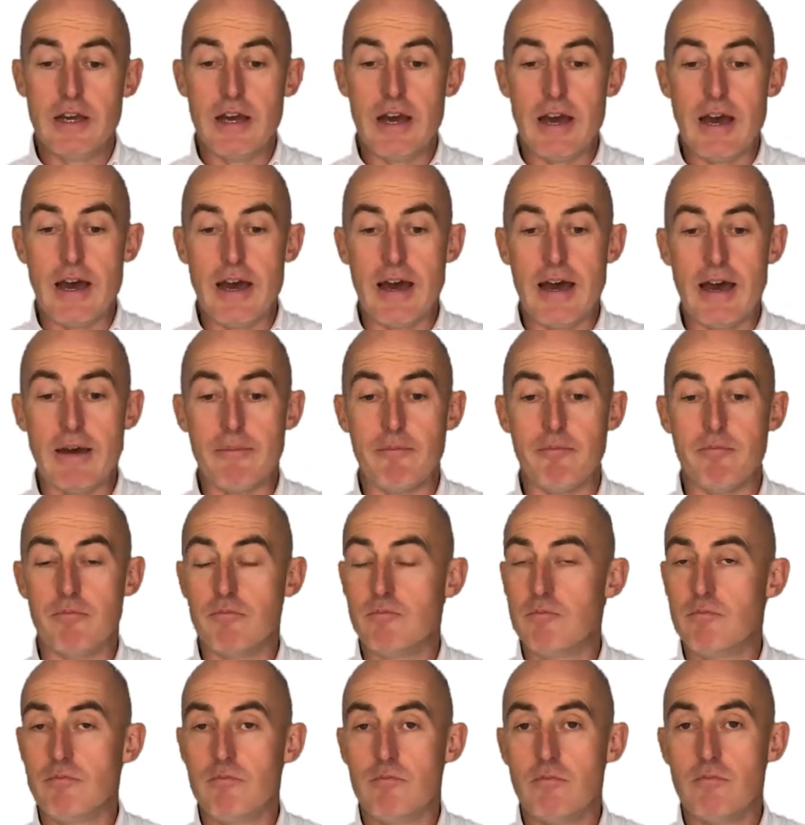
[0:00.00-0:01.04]

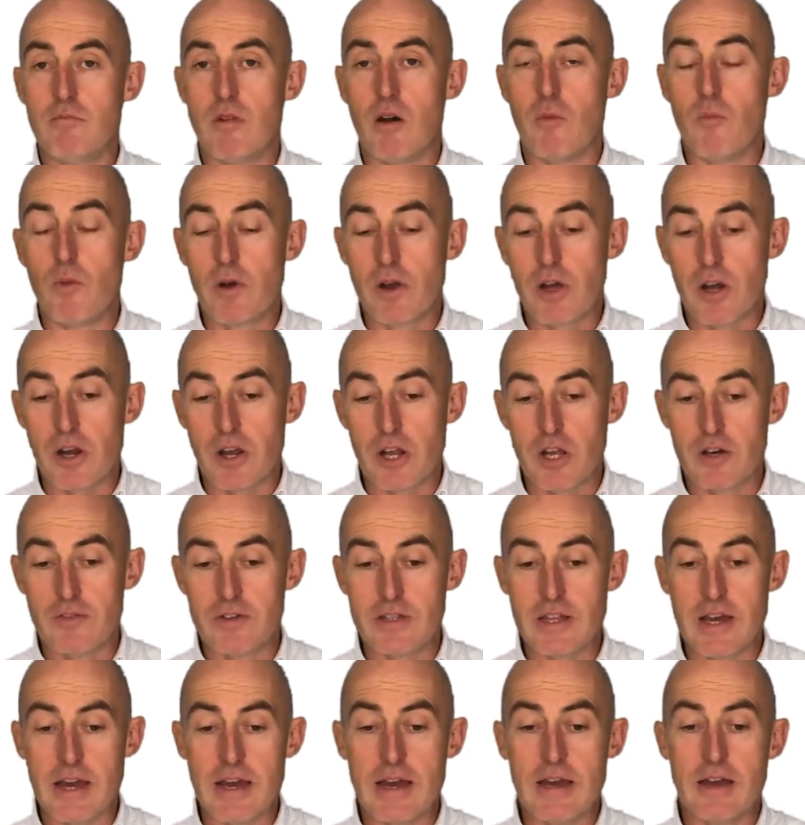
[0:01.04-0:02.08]
And we're going to cover
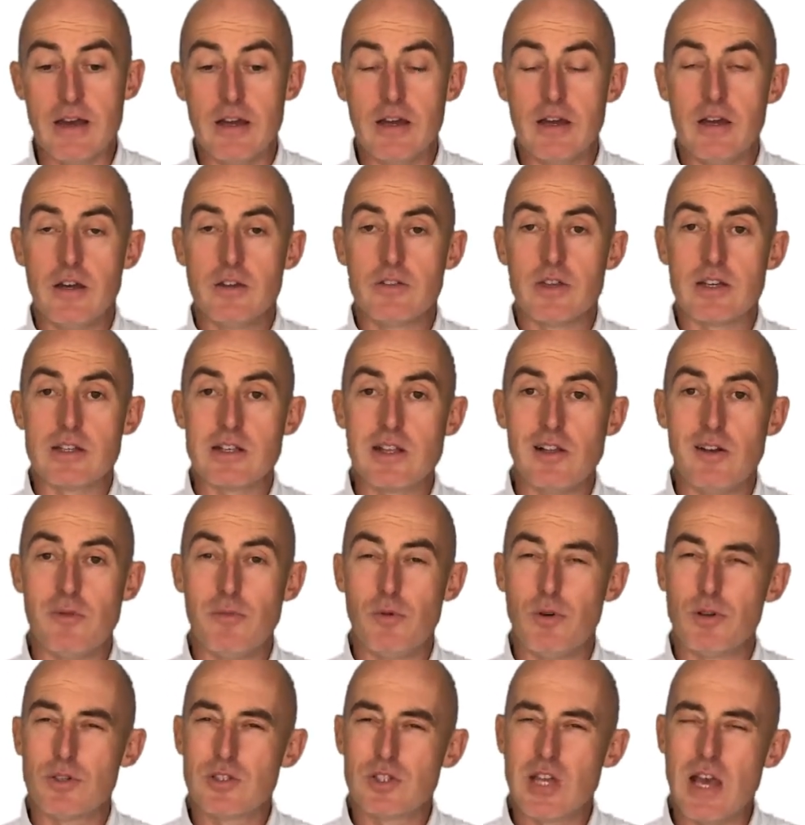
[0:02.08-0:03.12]
that. There's a lot
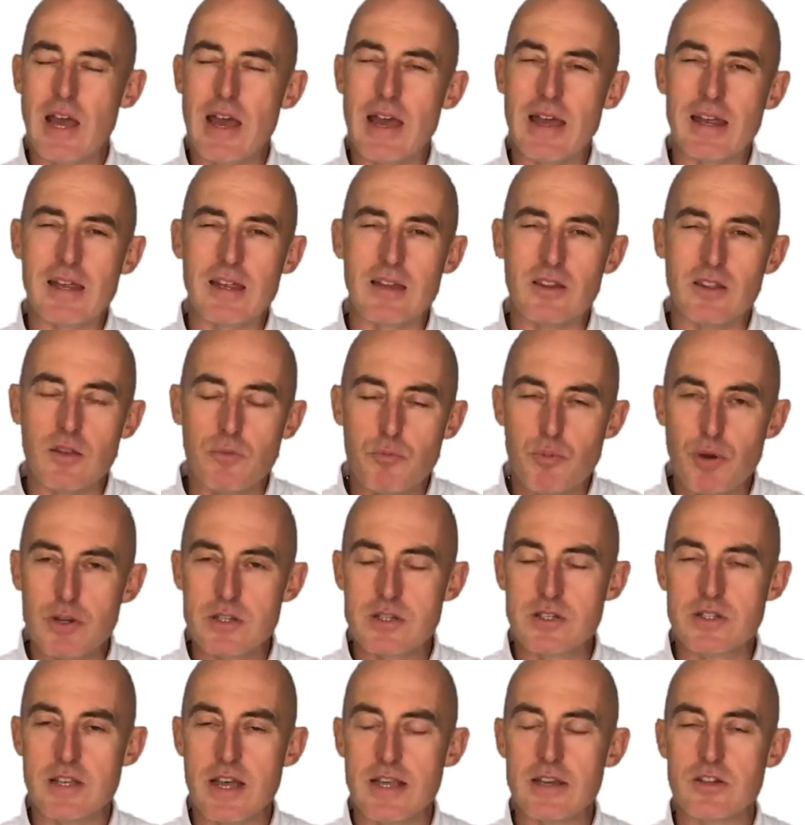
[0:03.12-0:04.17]
more tech, and the
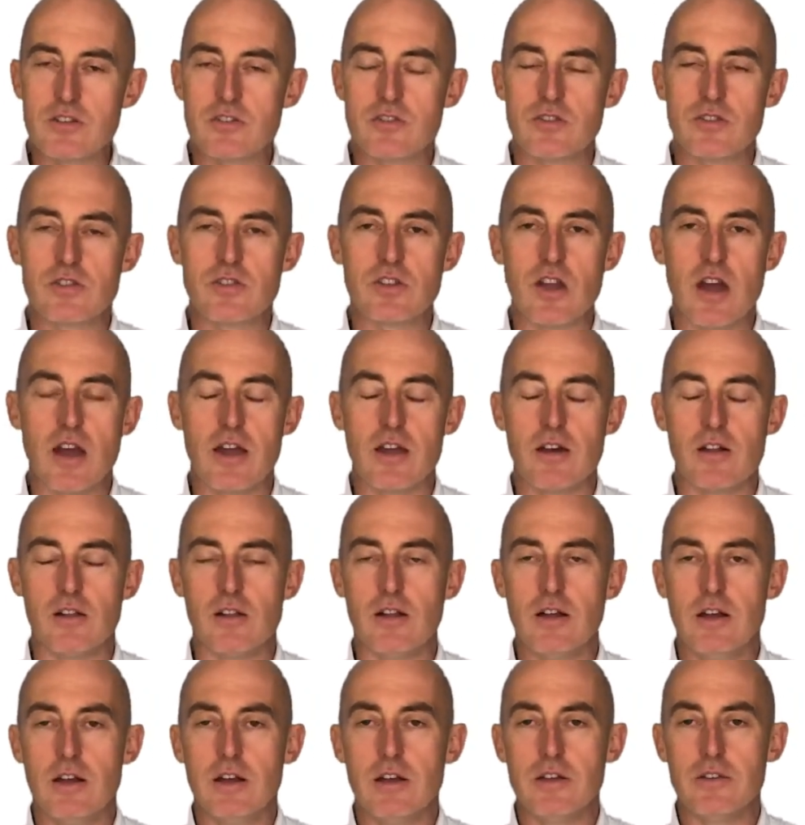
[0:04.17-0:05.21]
presentation
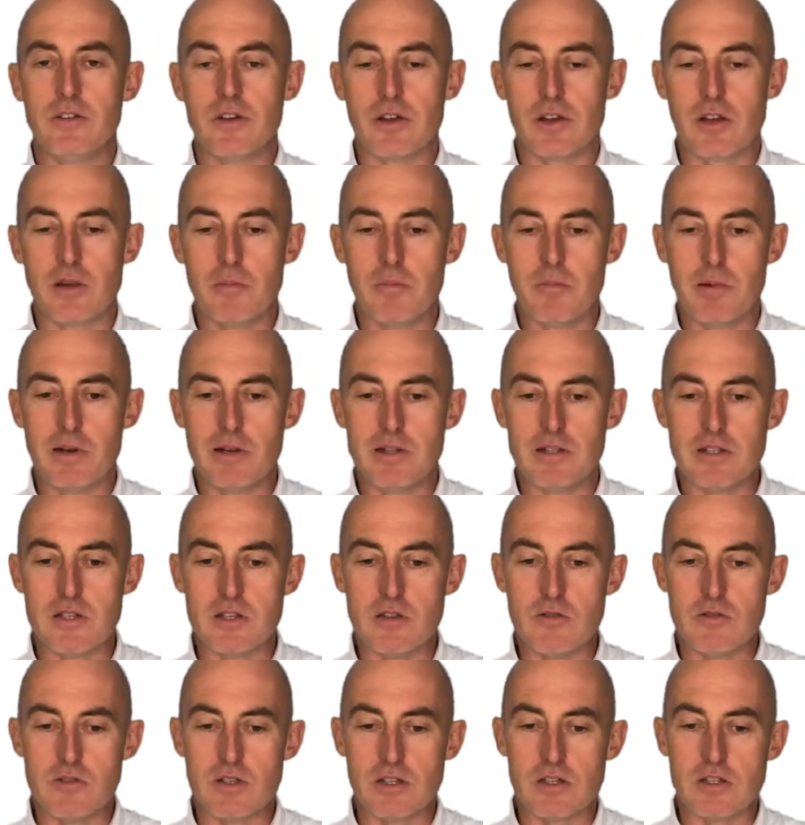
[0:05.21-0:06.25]
style that companies are
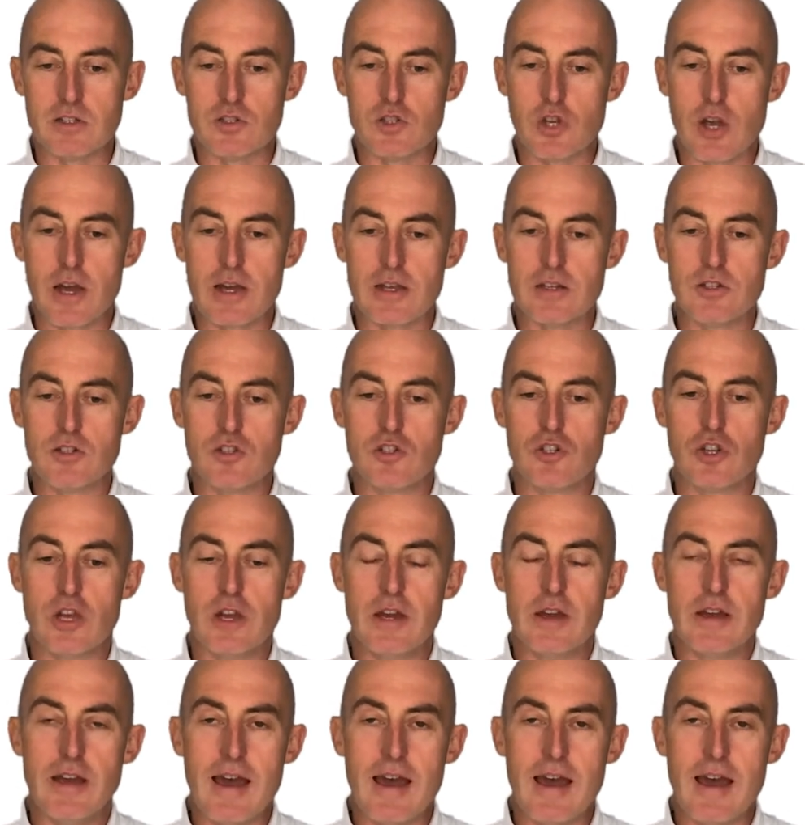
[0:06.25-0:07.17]
using has changed.